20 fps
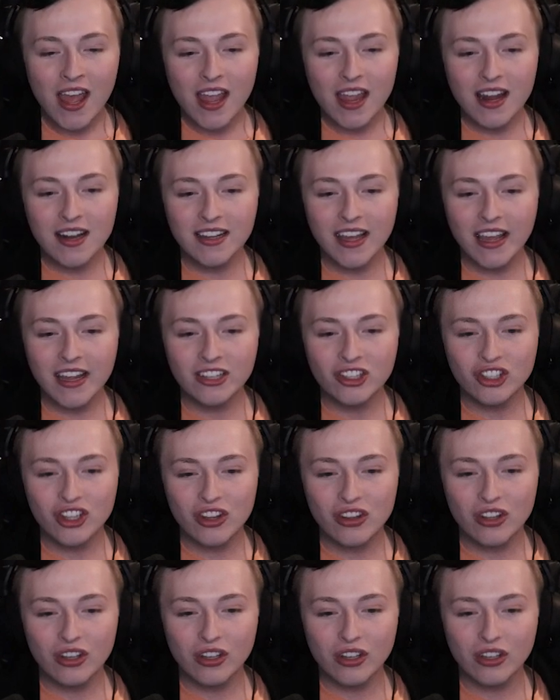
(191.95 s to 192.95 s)
engaged
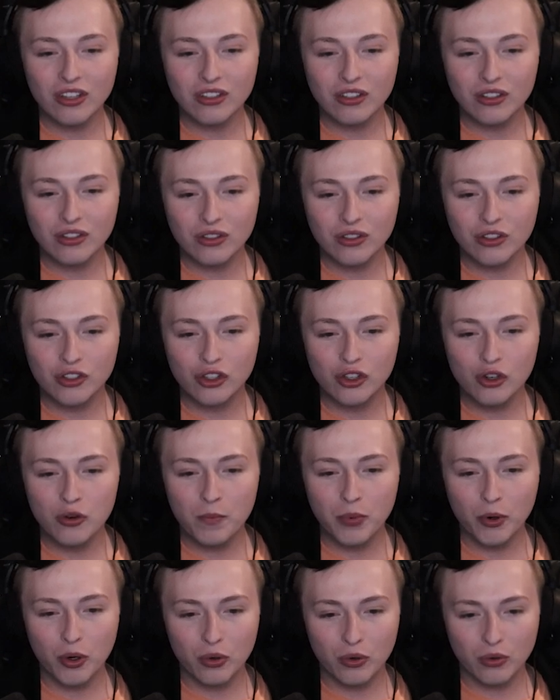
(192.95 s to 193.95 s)
in the
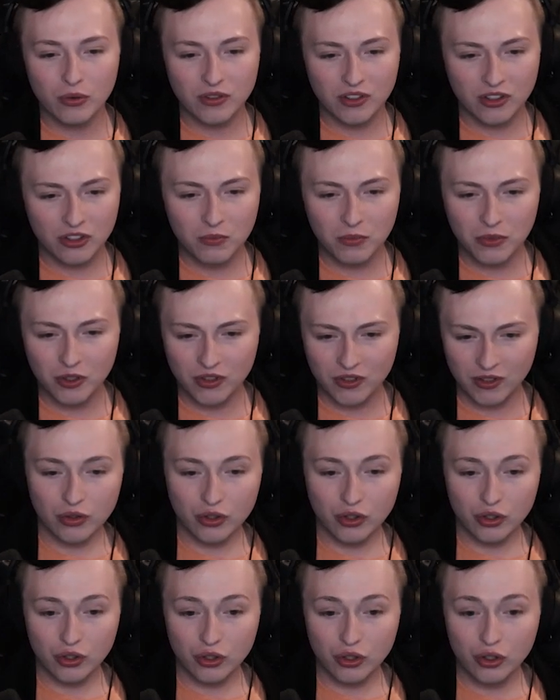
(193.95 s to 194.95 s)

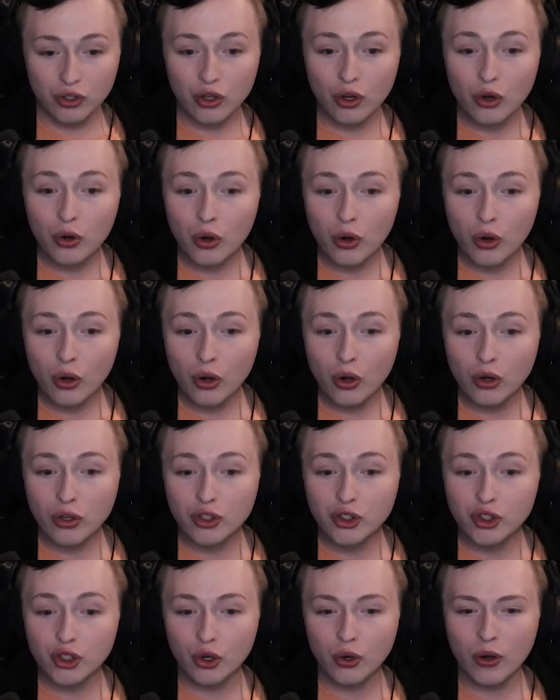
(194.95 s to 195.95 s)

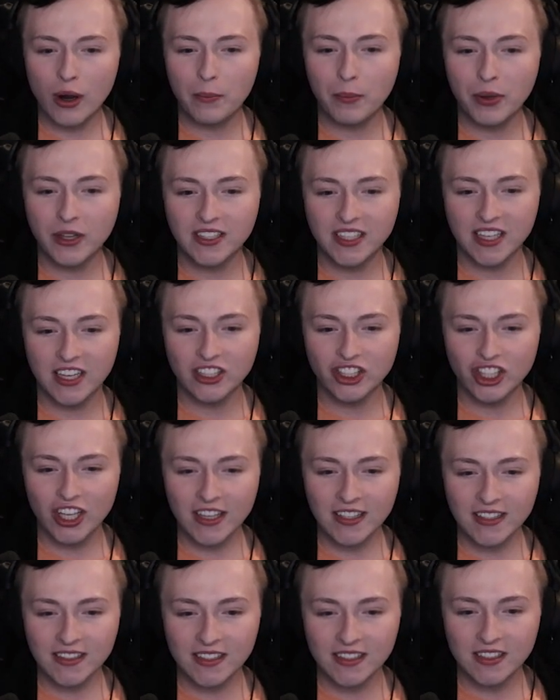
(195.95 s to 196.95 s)

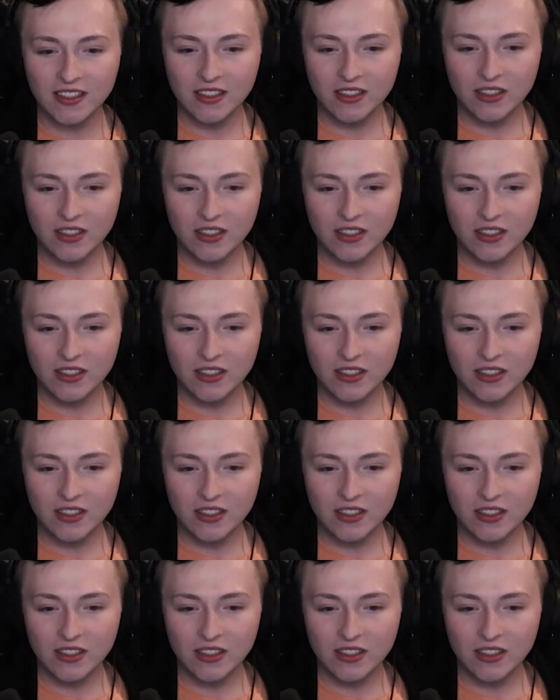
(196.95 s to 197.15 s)
surreptitious